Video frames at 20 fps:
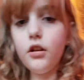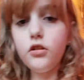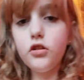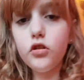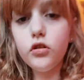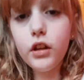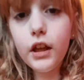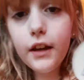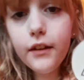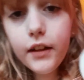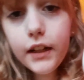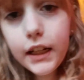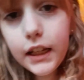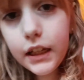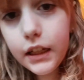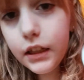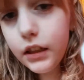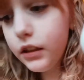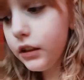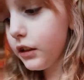So there it
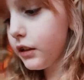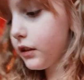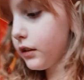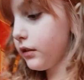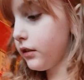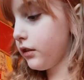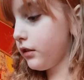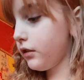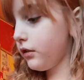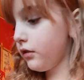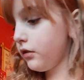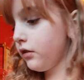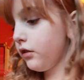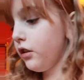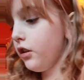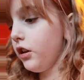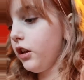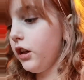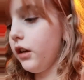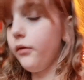is.
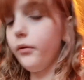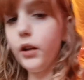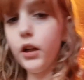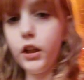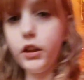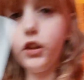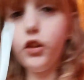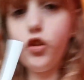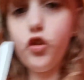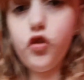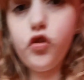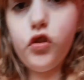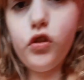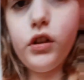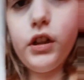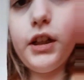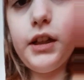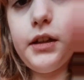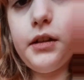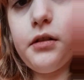We got the
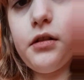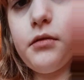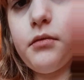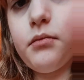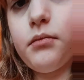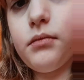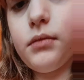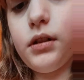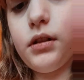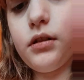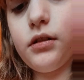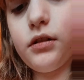trim.